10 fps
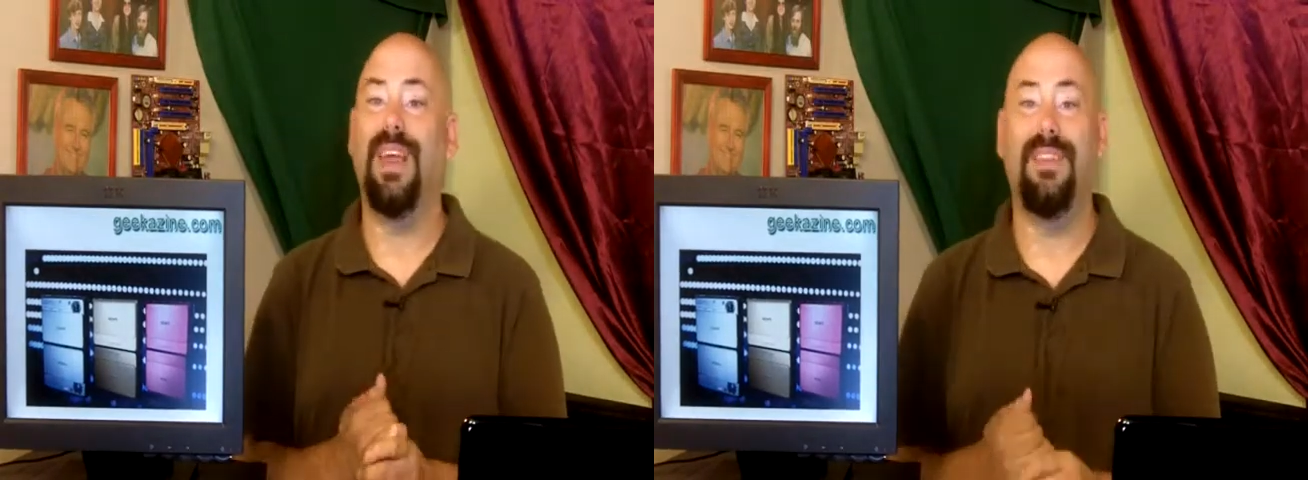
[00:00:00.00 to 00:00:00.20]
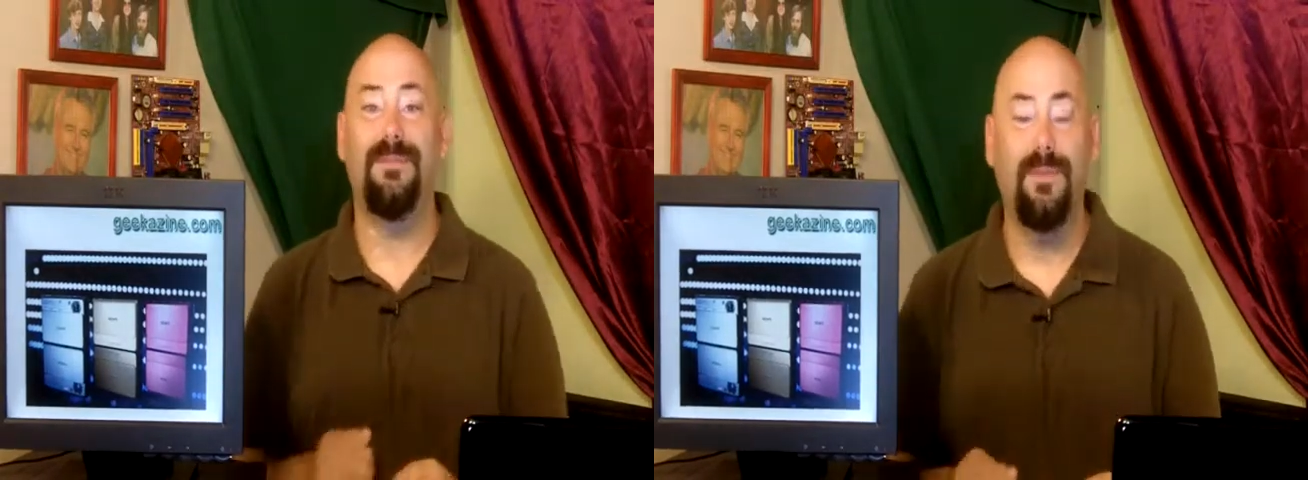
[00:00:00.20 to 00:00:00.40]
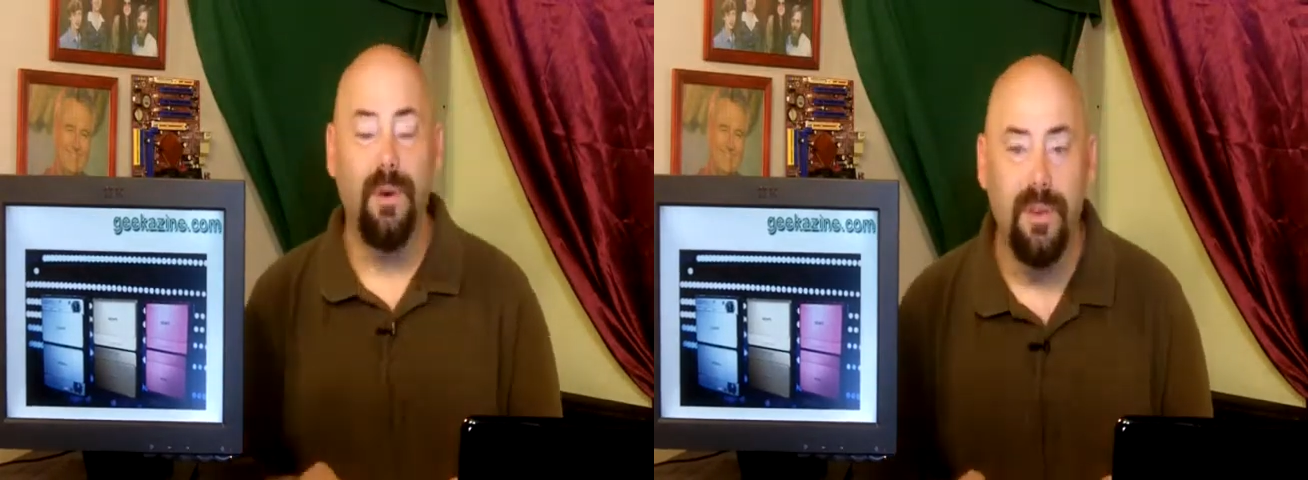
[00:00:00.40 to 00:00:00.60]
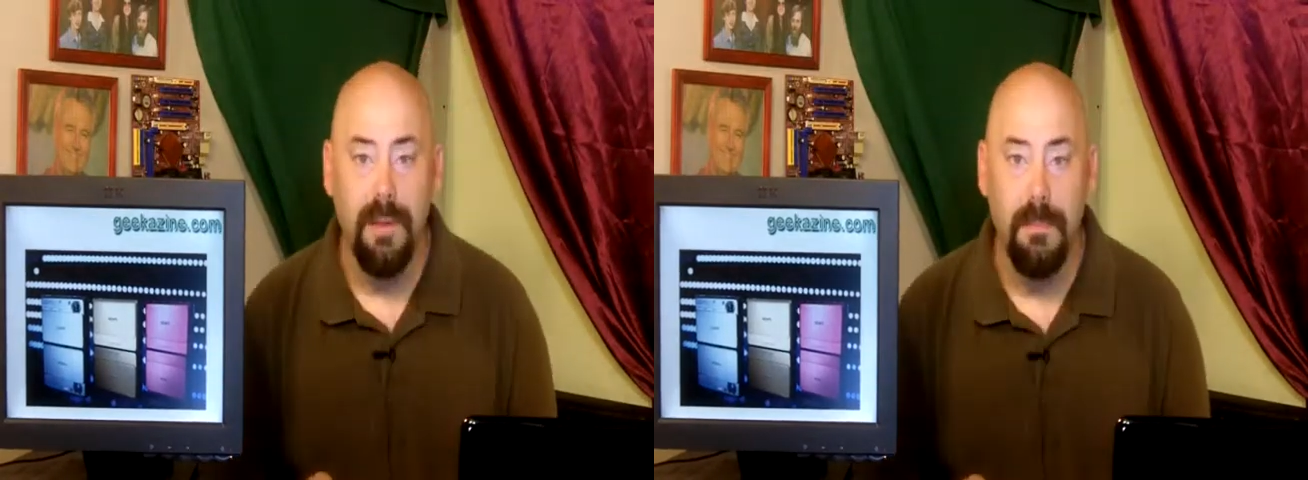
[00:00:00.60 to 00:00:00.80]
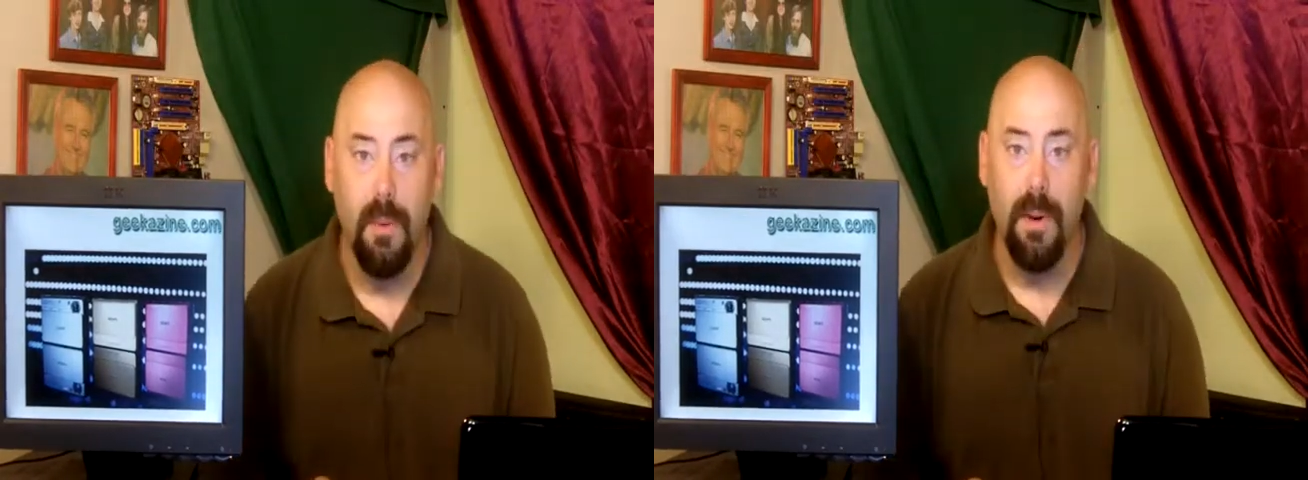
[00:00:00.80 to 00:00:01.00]
and
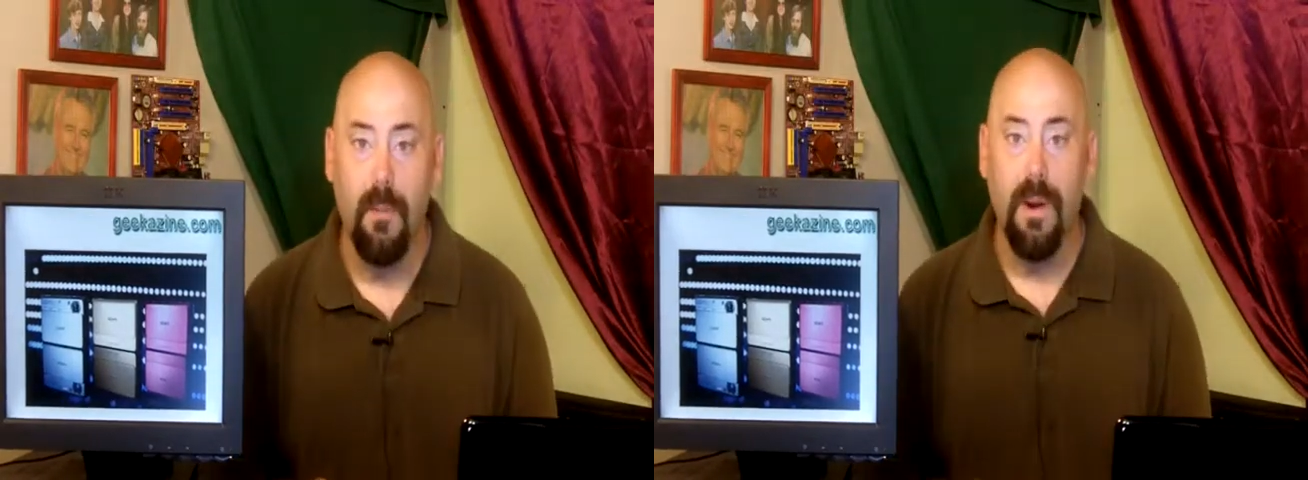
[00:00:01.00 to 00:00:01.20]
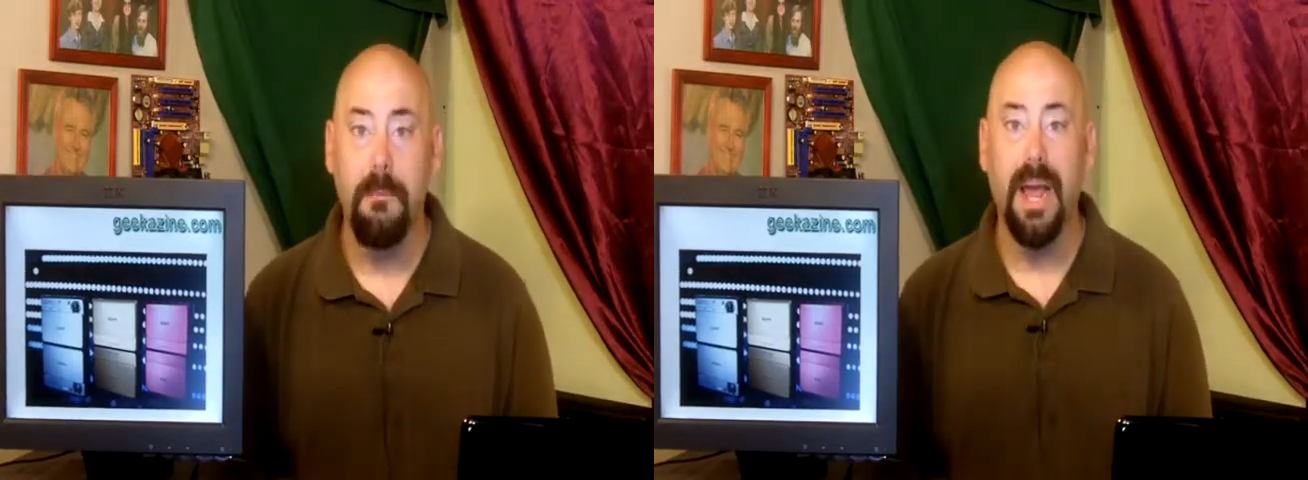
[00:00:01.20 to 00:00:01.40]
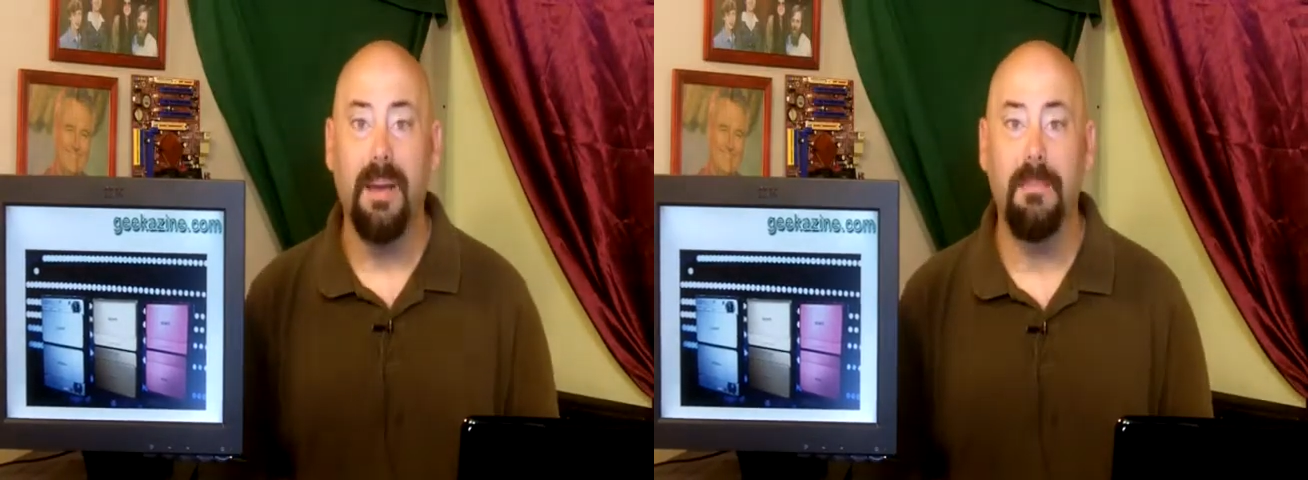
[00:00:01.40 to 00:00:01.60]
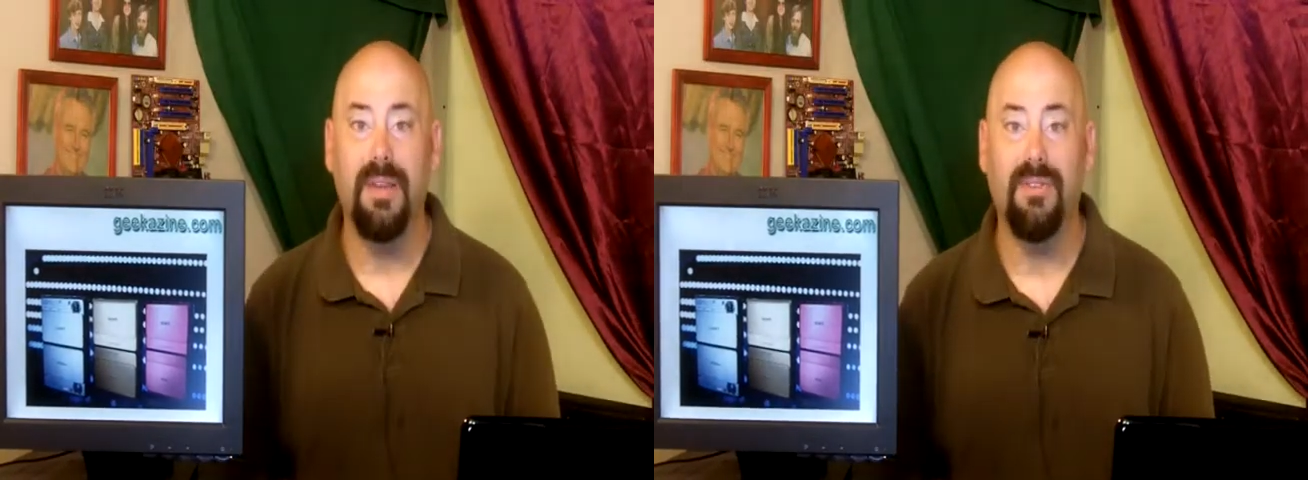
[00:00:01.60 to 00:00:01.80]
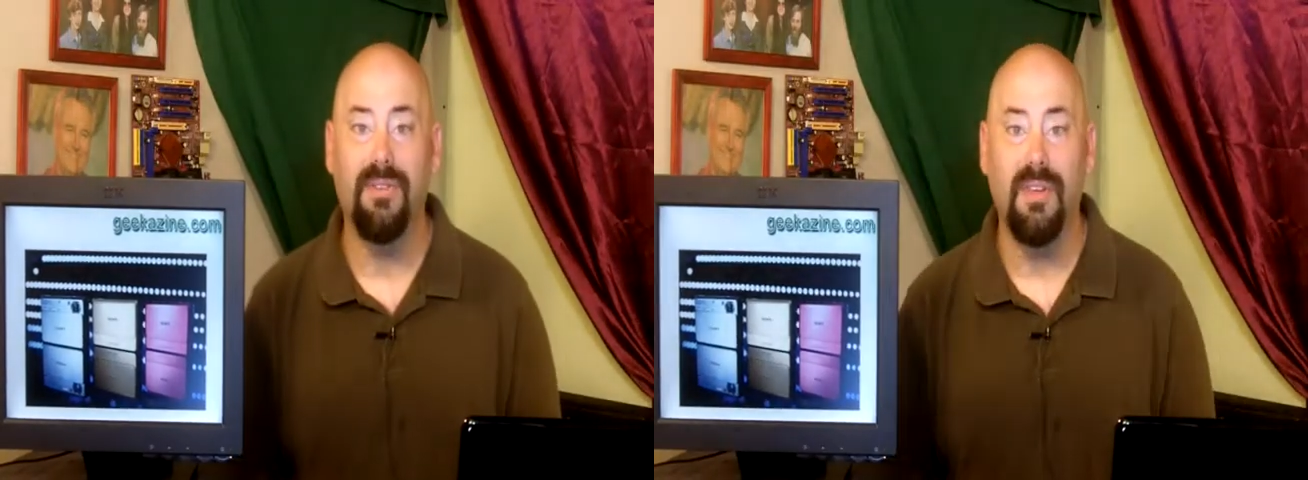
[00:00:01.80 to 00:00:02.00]
14.1
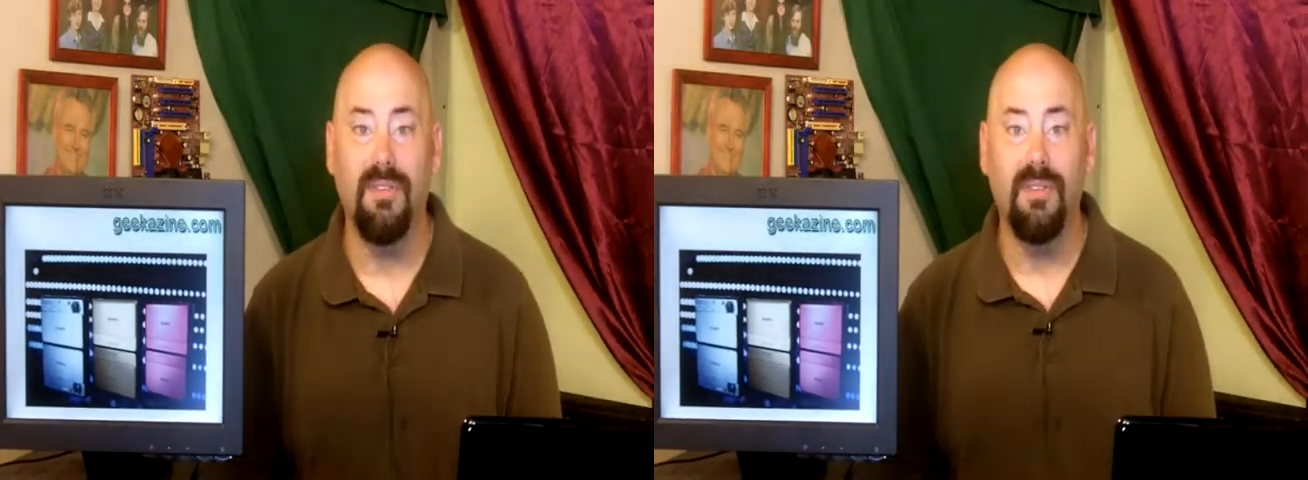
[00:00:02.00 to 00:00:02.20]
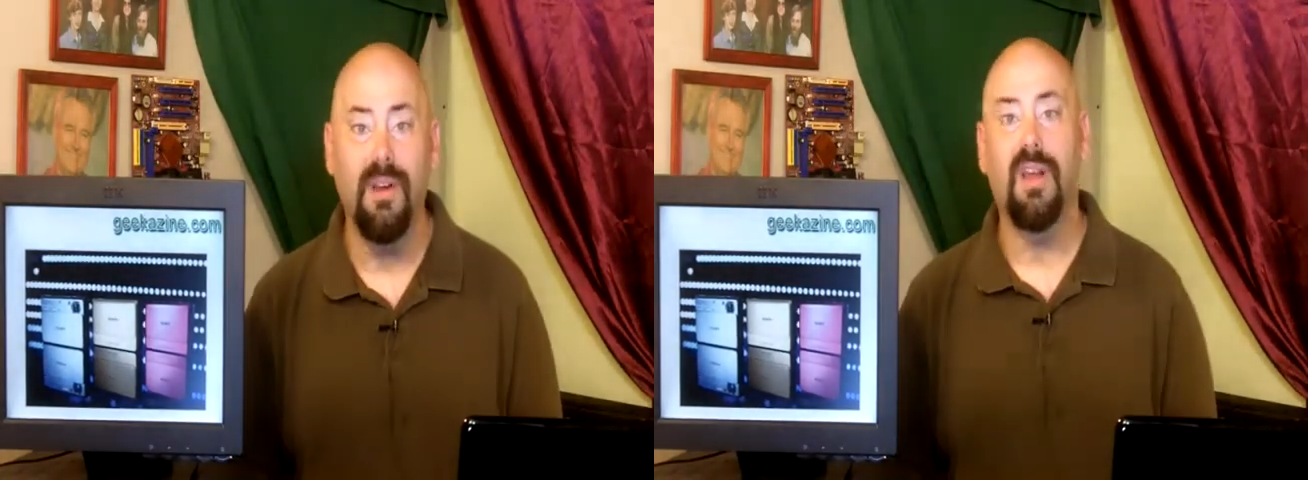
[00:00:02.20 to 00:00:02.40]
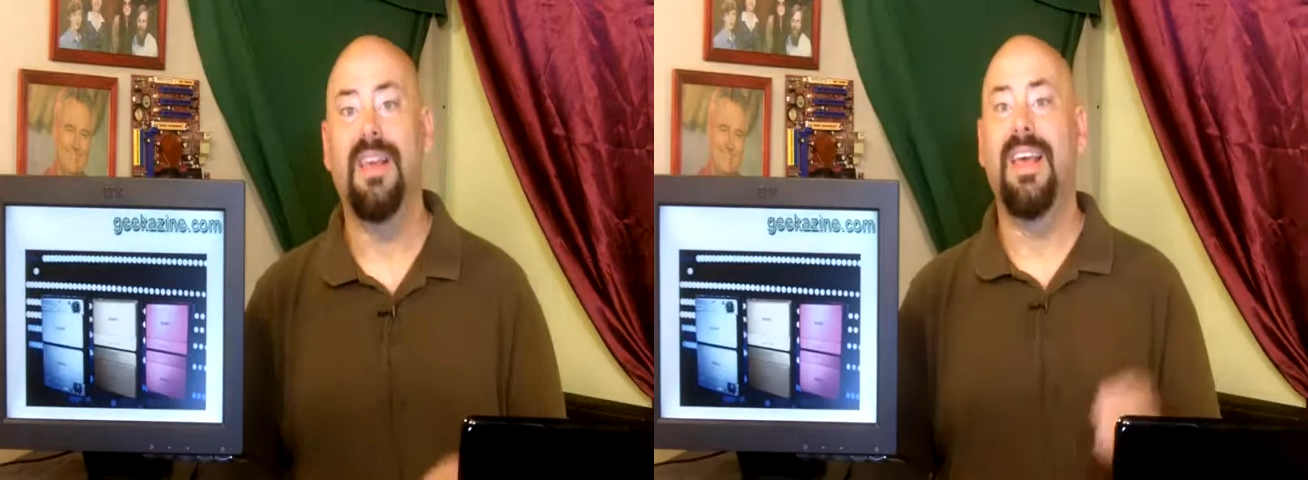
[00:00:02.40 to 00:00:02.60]
megapixel sensor,